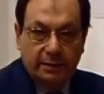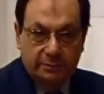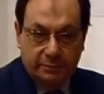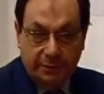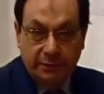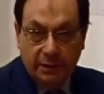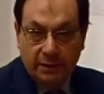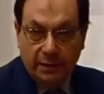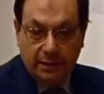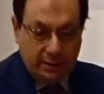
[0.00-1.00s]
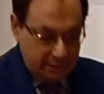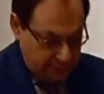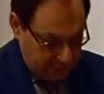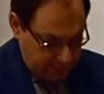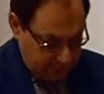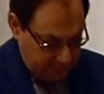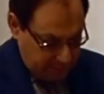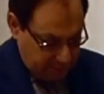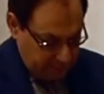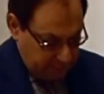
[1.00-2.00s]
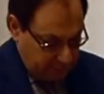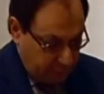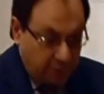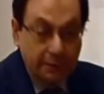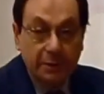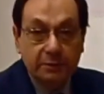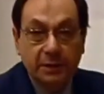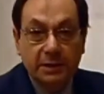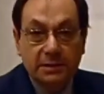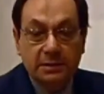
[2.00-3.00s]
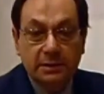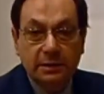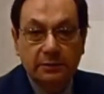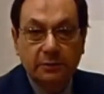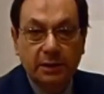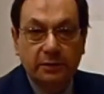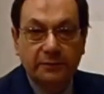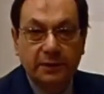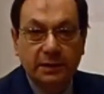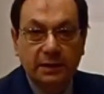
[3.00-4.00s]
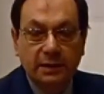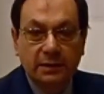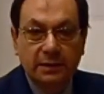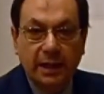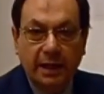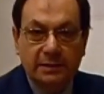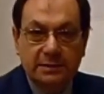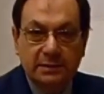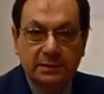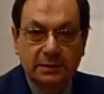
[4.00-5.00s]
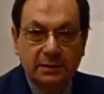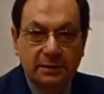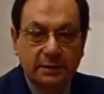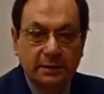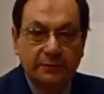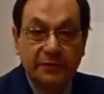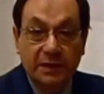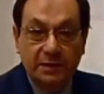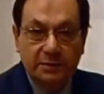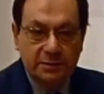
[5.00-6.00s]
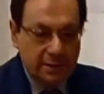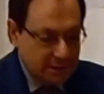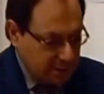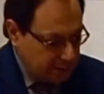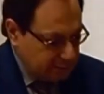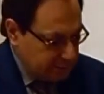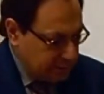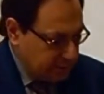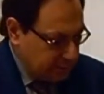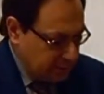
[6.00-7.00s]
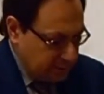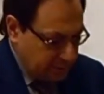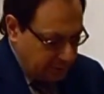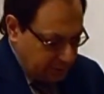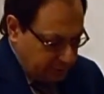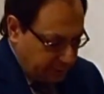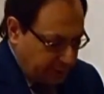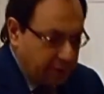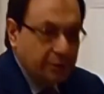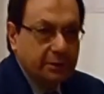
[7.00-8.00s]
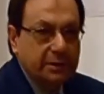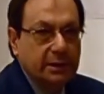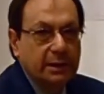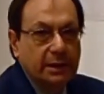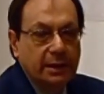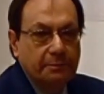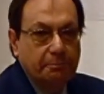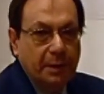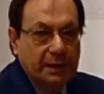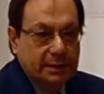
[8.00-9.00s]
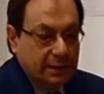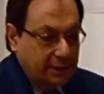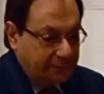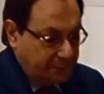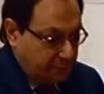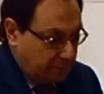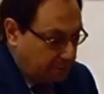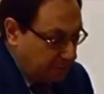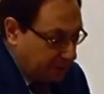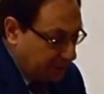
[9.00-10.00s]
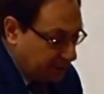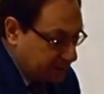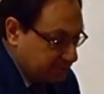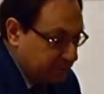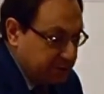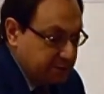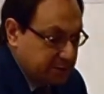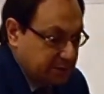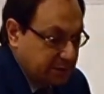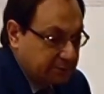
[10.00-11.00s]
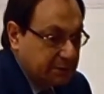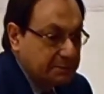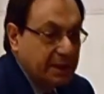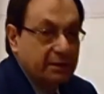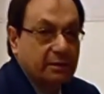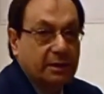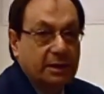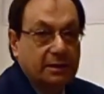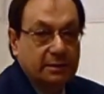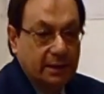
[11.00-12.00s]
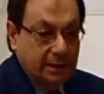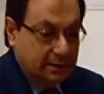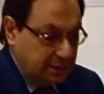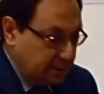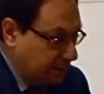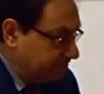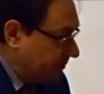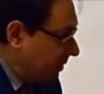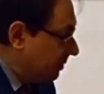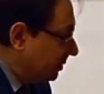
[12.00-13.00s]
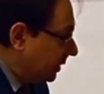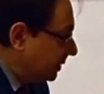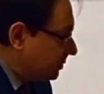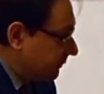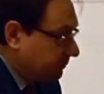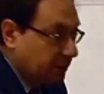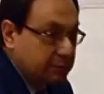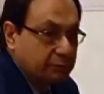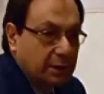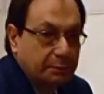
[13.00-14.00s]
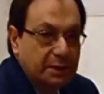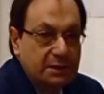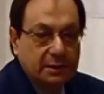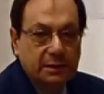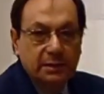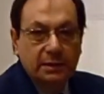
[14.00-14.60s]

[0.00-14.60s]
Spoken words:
we will talk about this in one of the next videos that I'm going to record. But if you look at this measuring stick, we may think that in the range of about 1 meter,